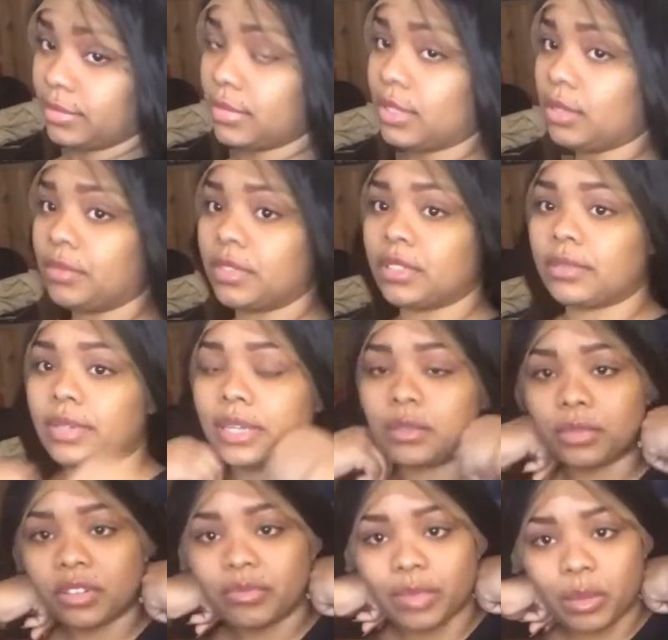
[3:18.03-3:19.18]
almost right
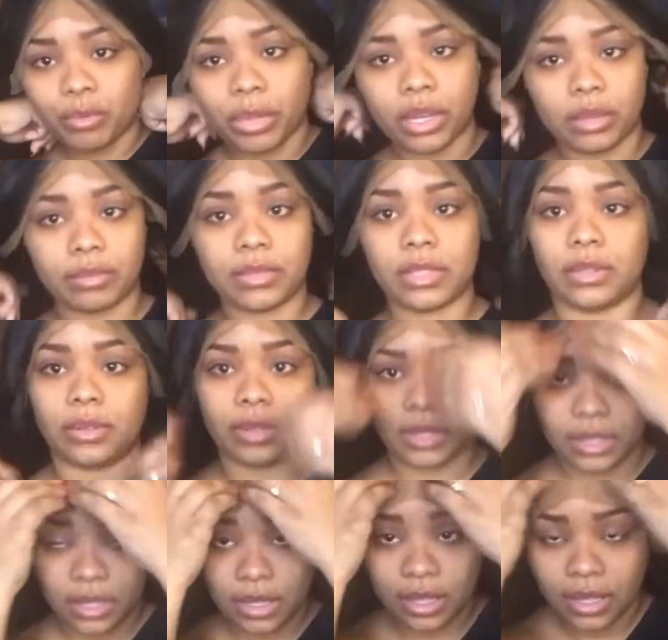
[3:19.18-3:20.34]
above my bum, so
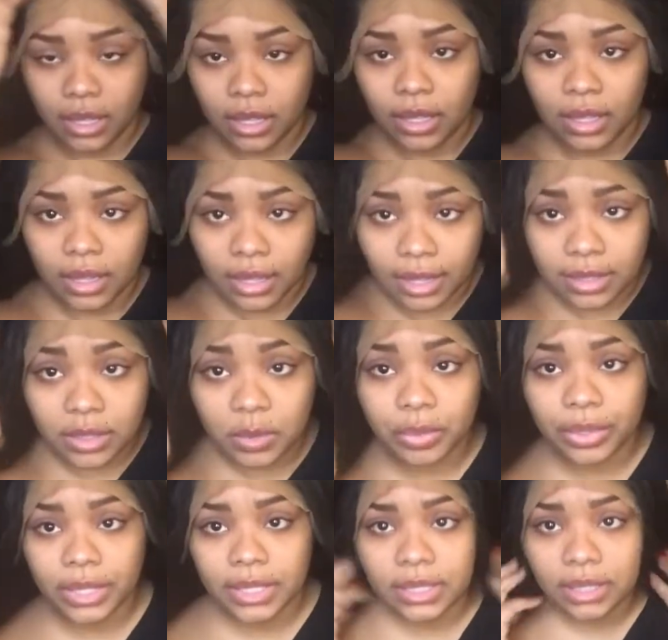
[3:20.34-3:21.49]
that's
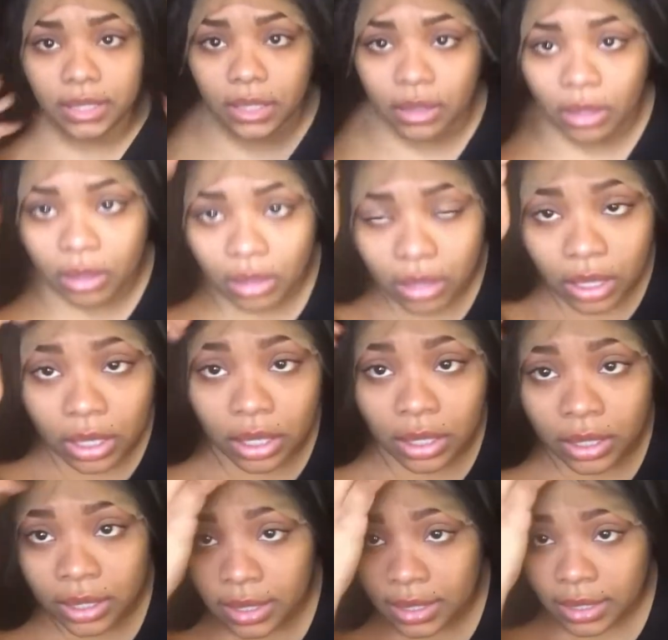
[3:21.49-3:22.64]
pretty long.
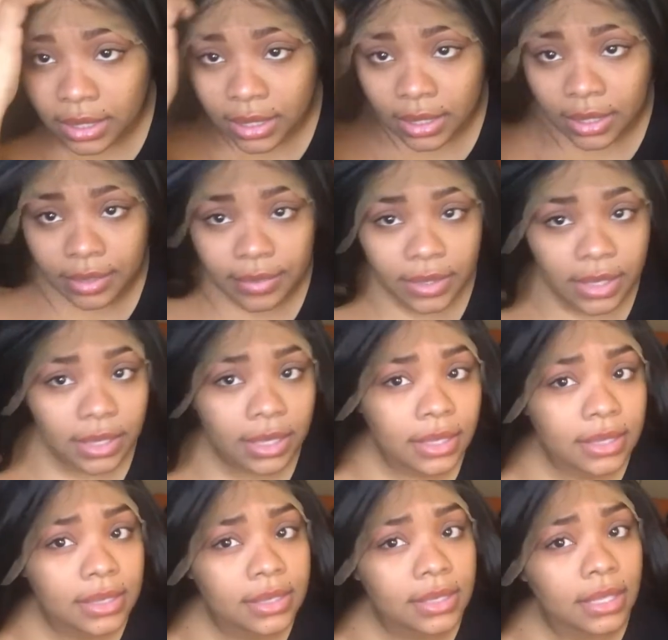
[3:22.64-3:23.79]
I really like
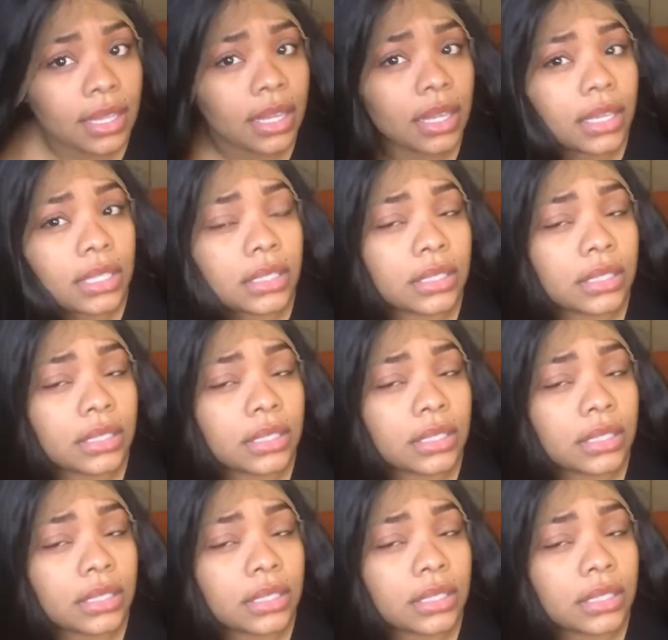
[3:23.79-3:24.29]
this a lot.